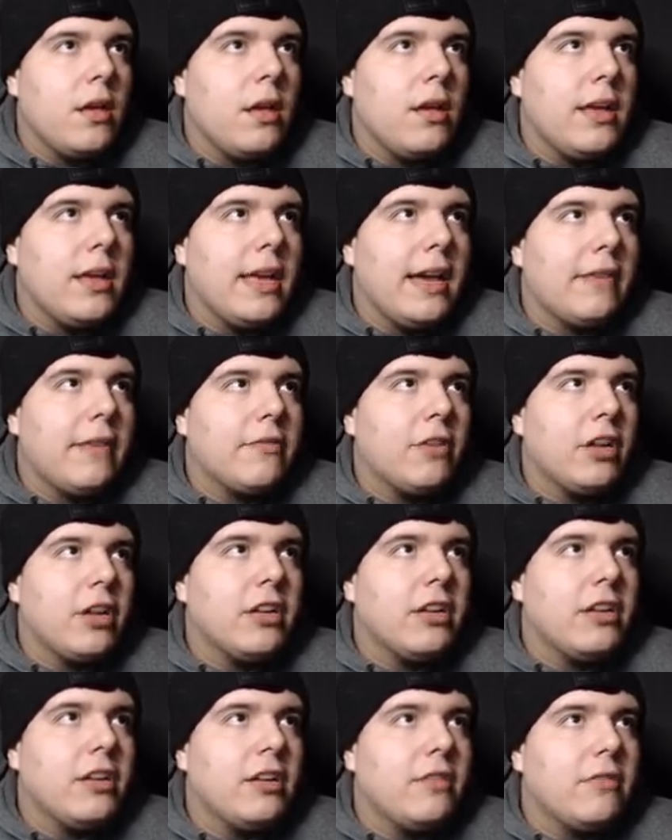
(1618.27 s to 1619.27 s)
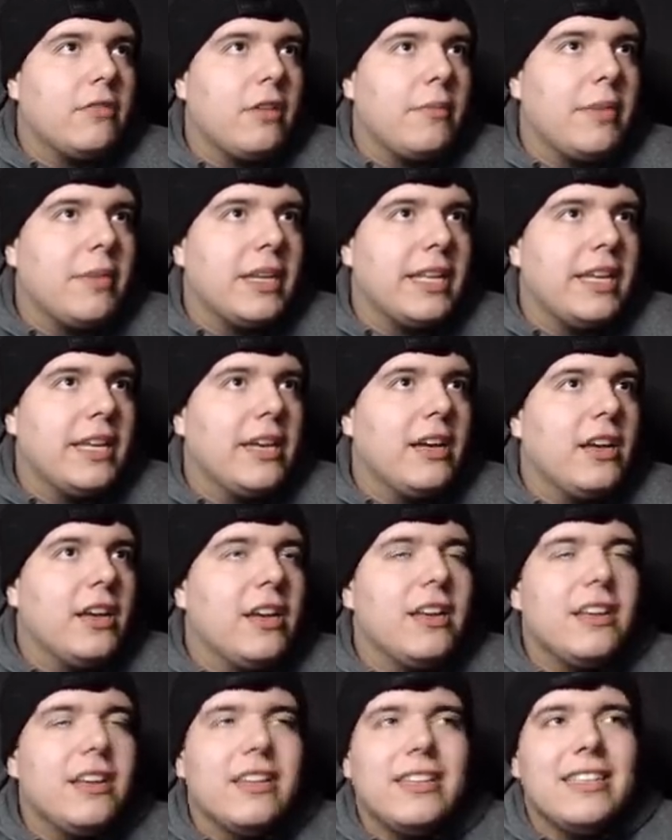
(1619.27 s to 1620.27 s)
Yeah, run. Run, buddy.
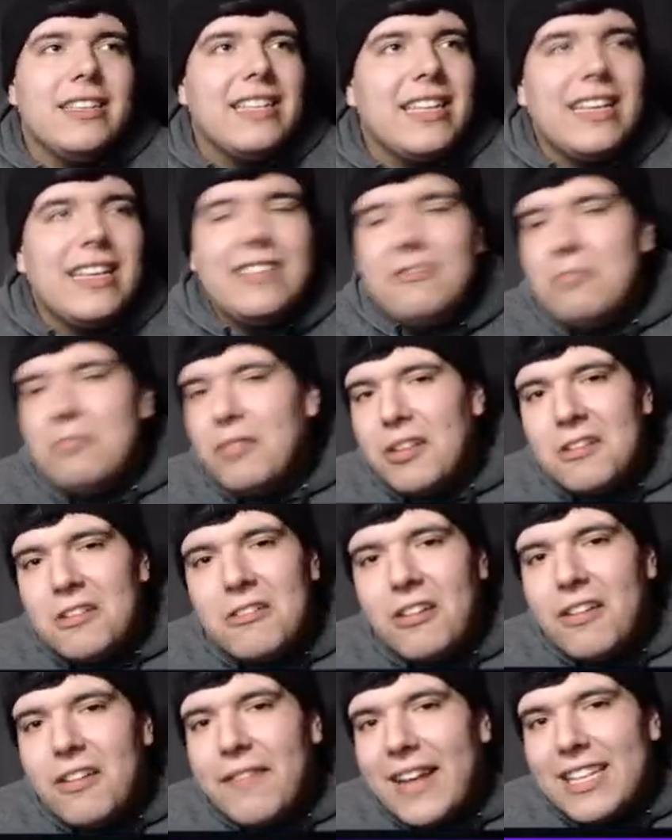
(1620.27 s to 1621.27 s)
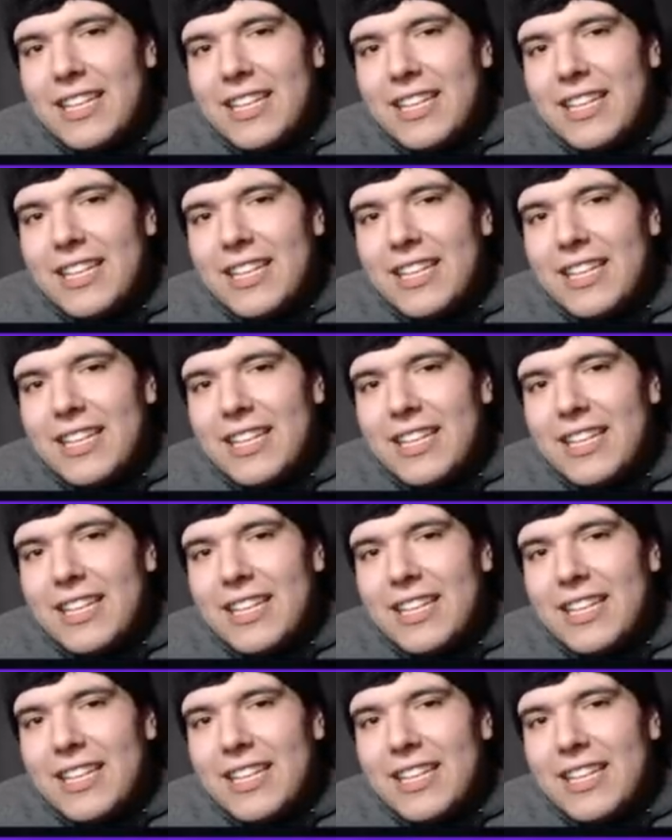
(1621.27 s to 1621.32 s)
You put a quarterback